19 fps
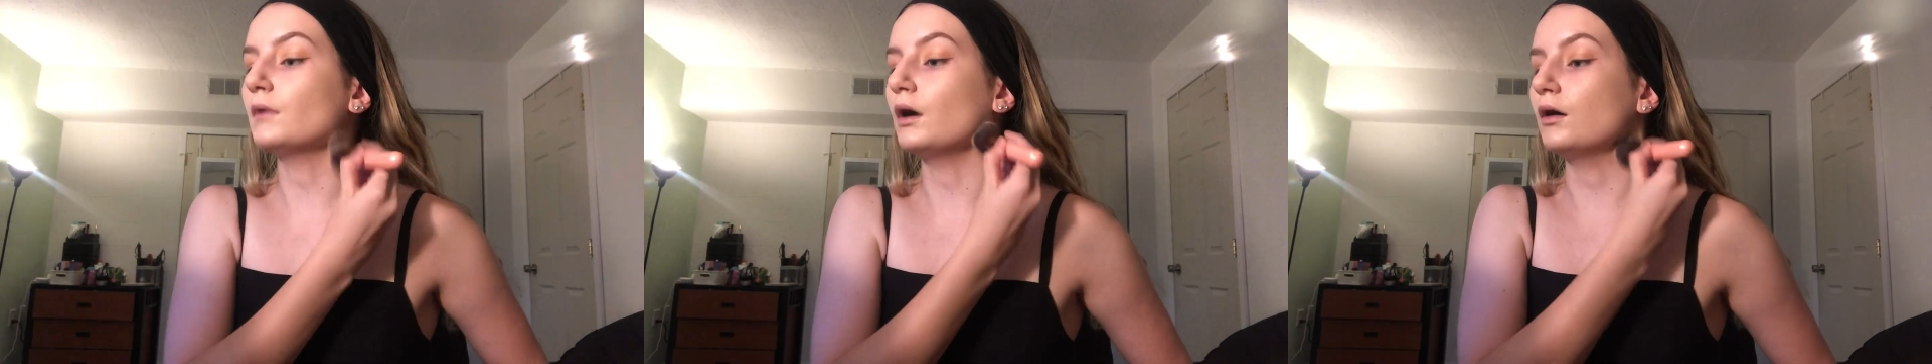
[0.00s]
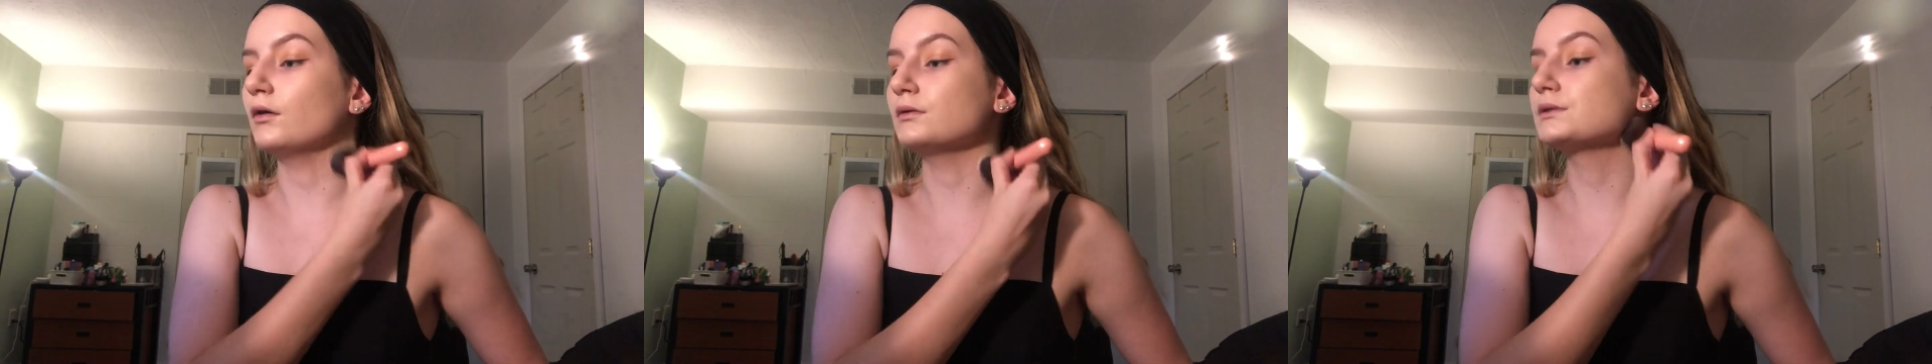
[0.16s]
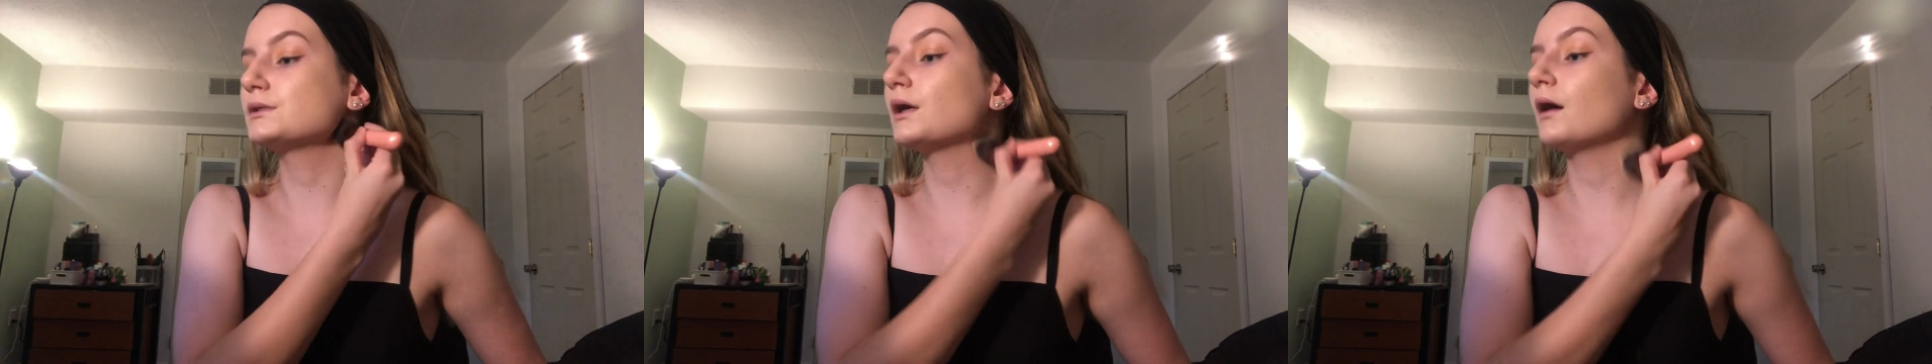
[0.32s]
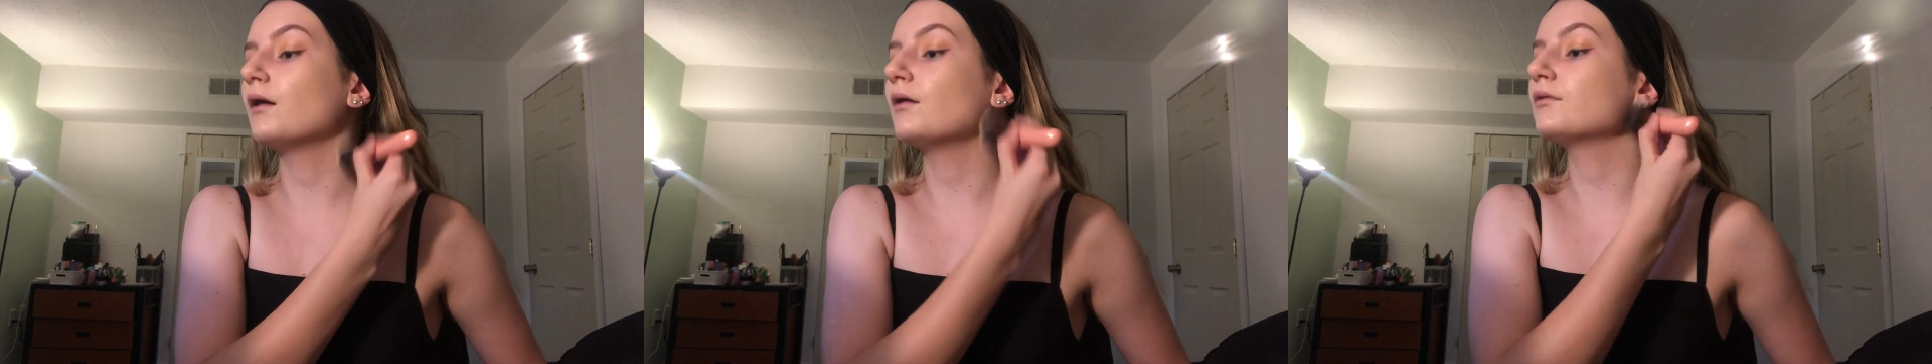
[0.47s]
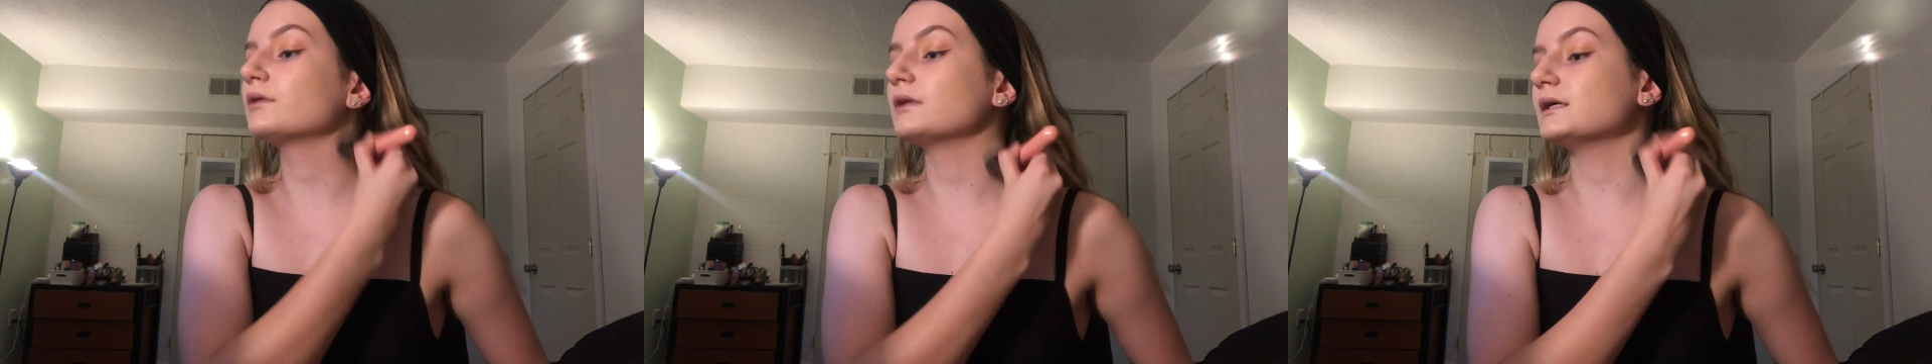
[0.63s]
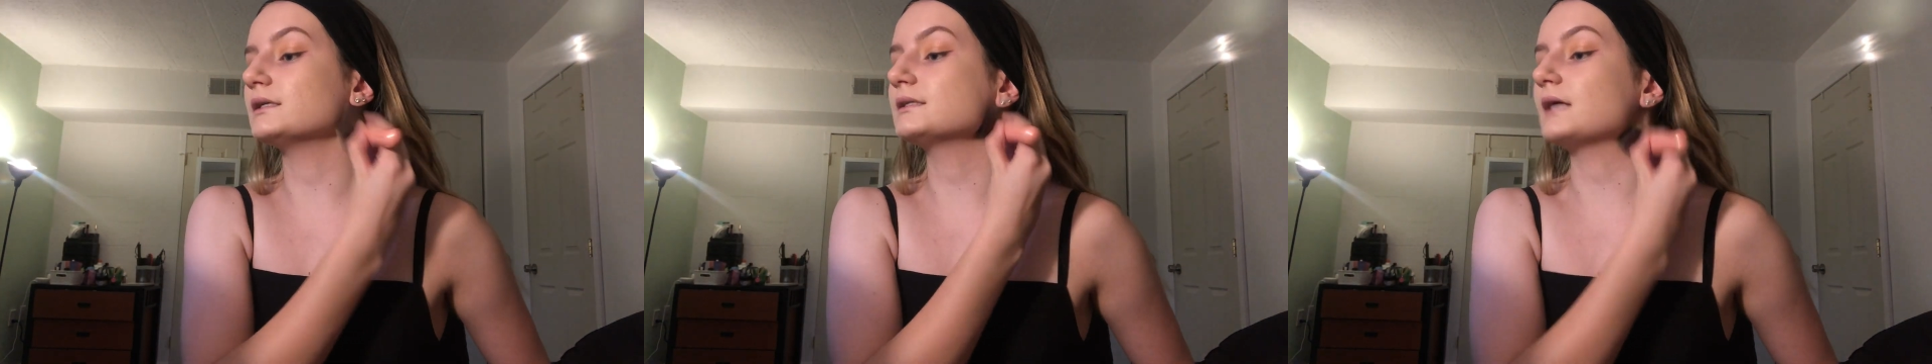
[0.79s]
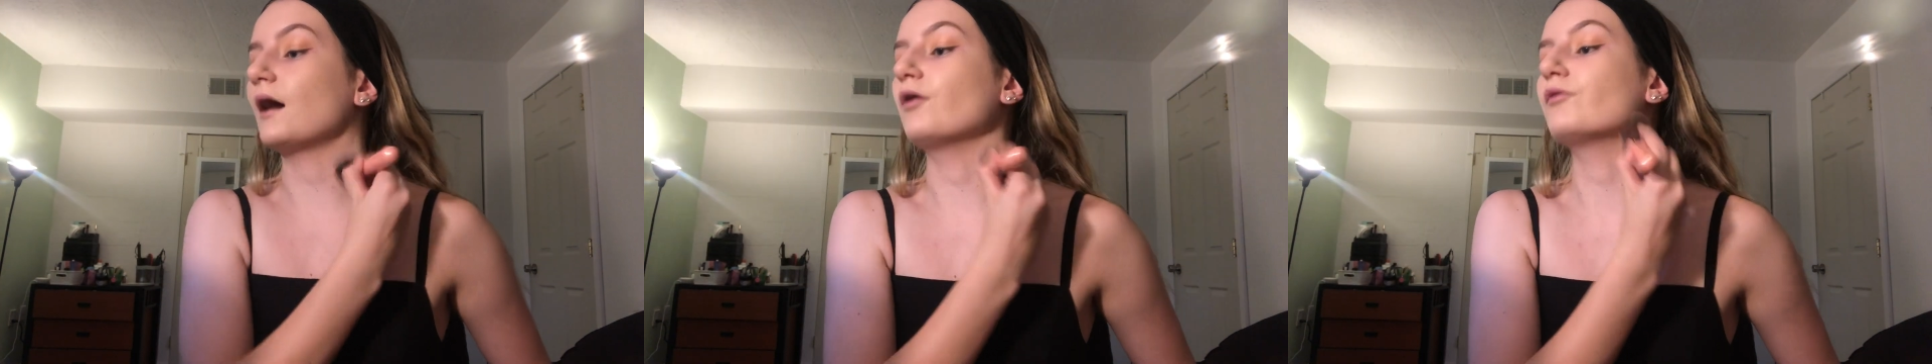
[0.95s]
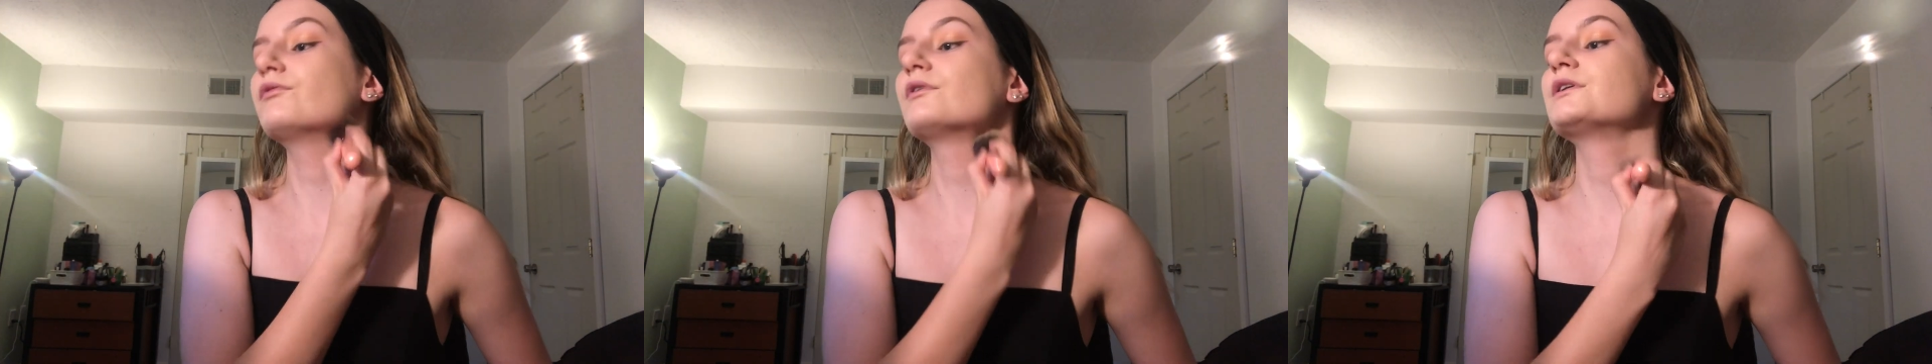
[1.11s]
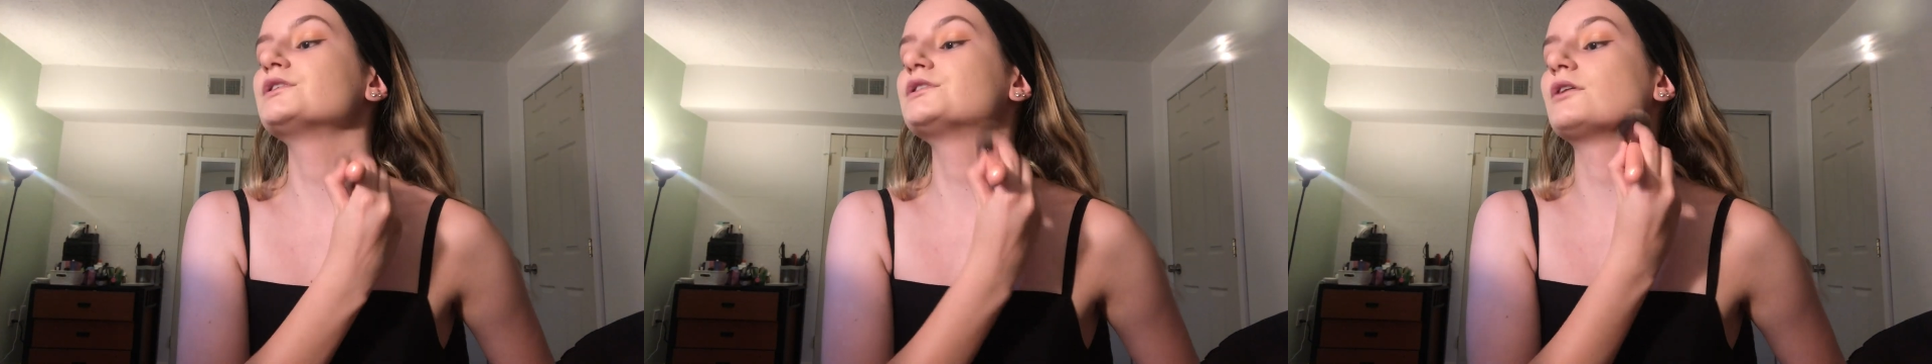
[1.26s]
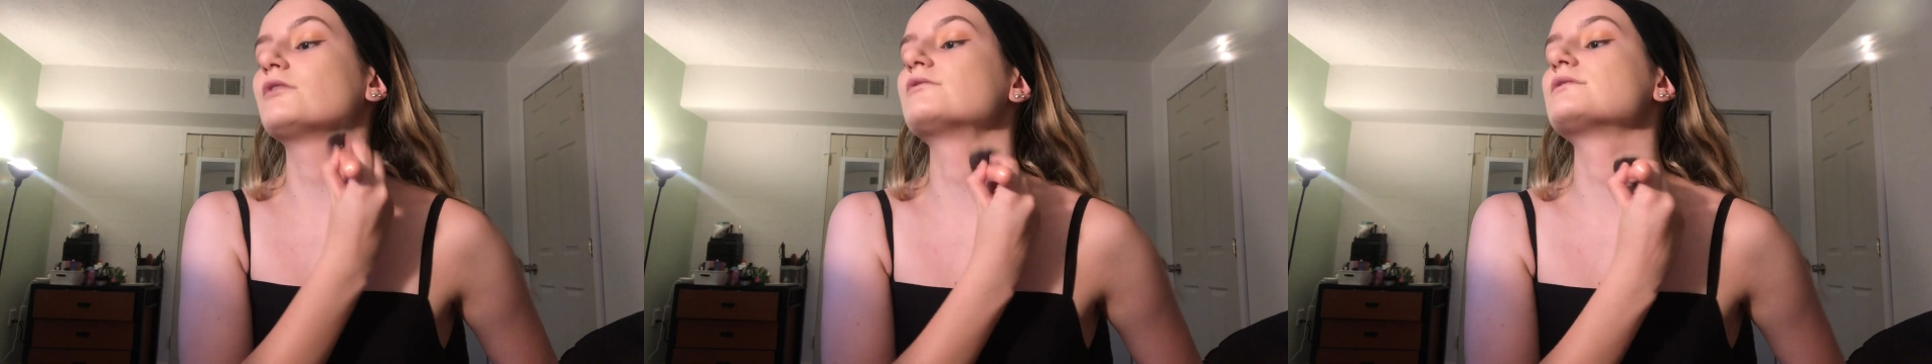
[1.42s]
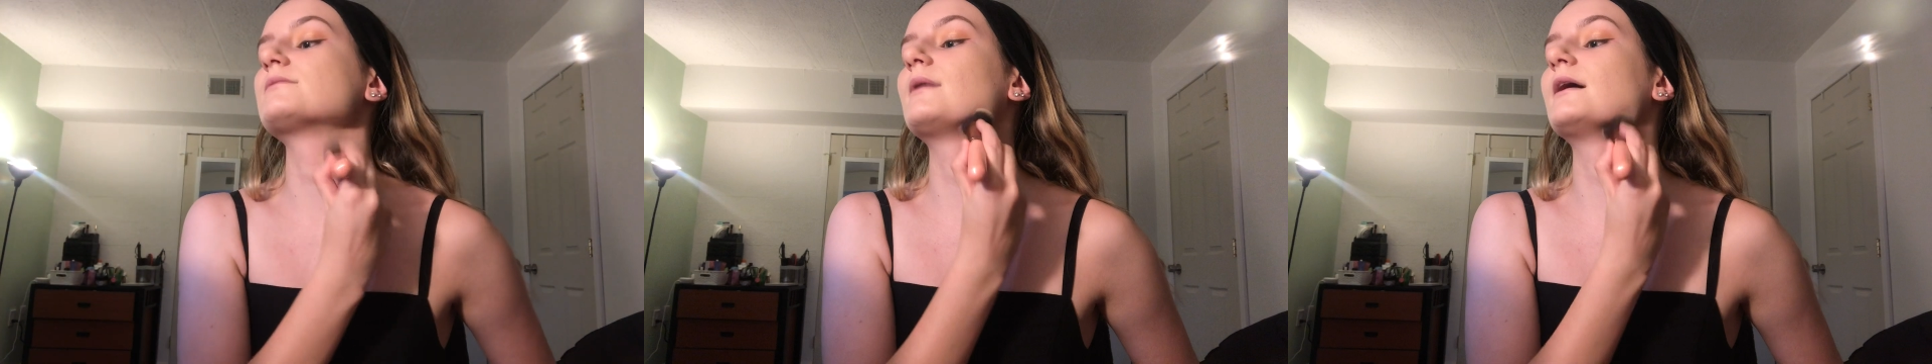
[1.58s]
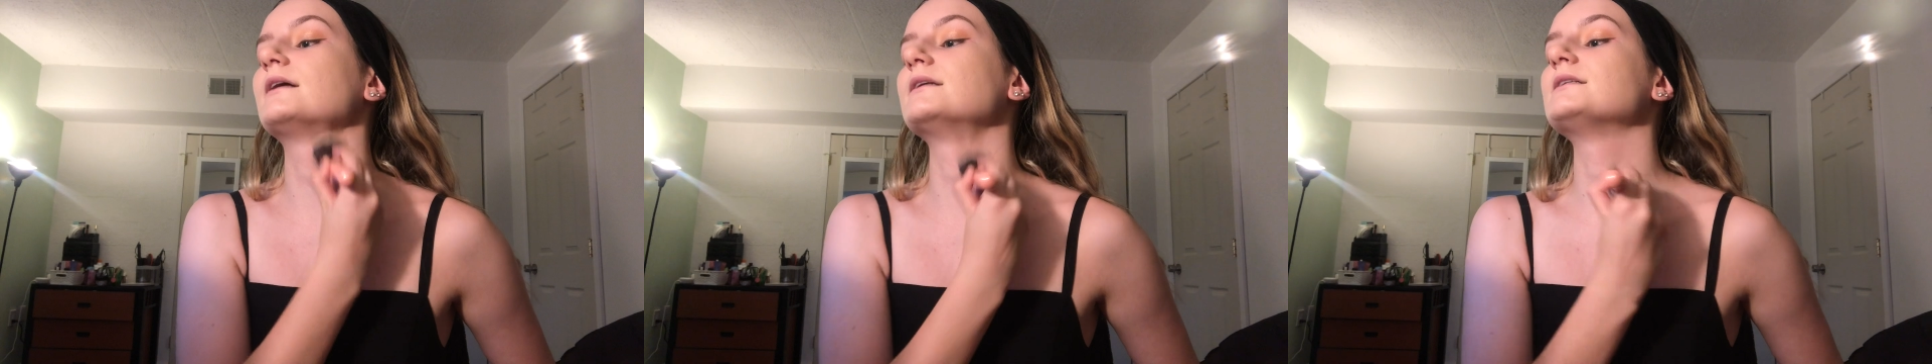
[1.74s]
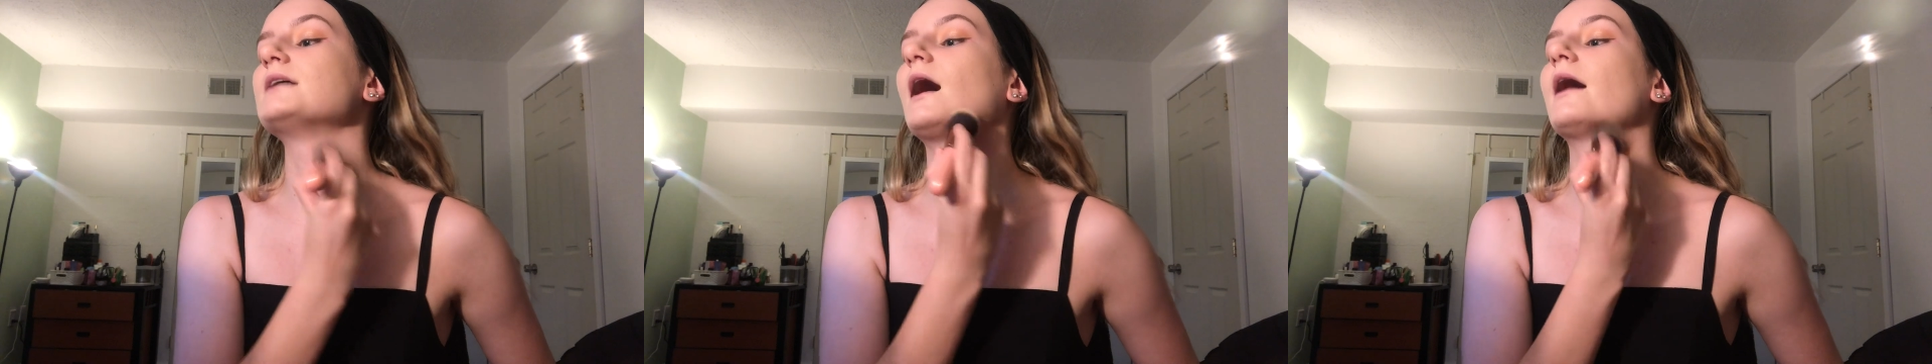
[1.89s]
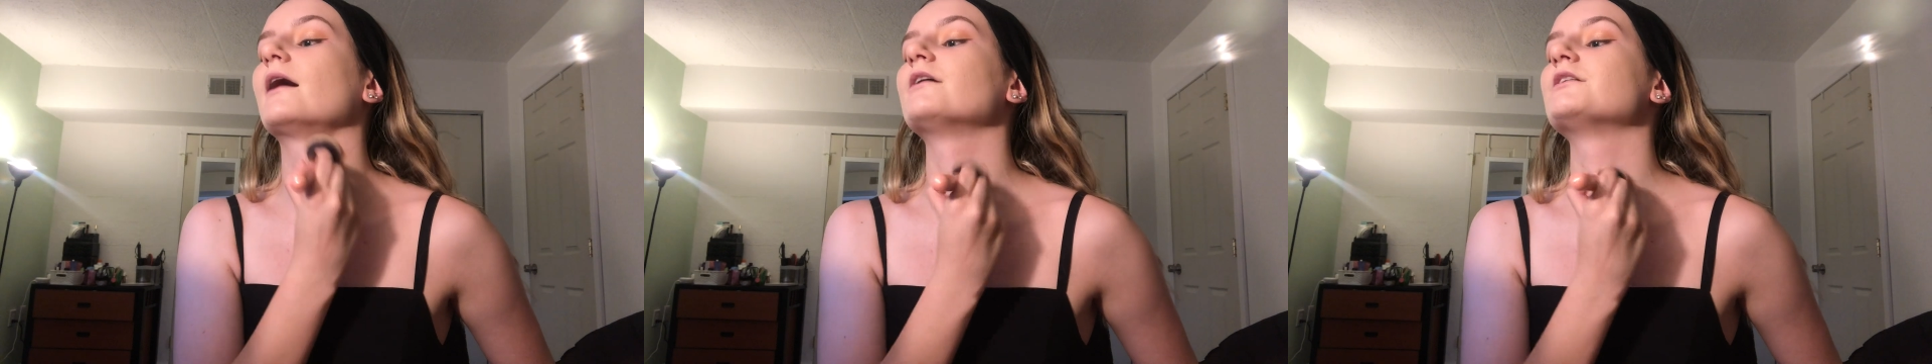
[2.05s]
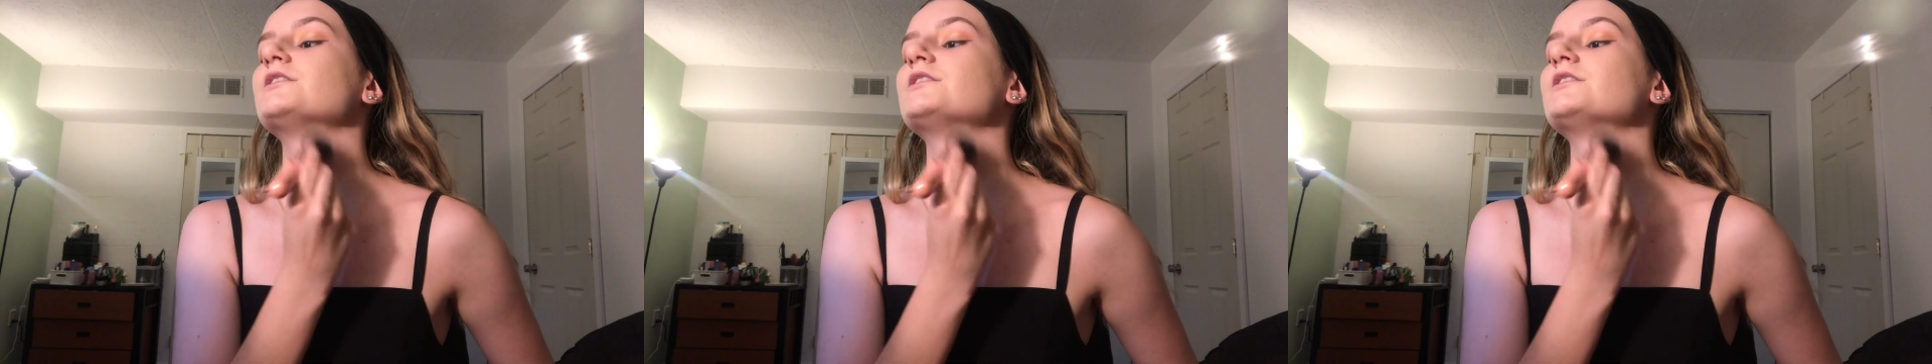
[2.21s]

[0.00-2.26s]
Also, this outfit shows my entire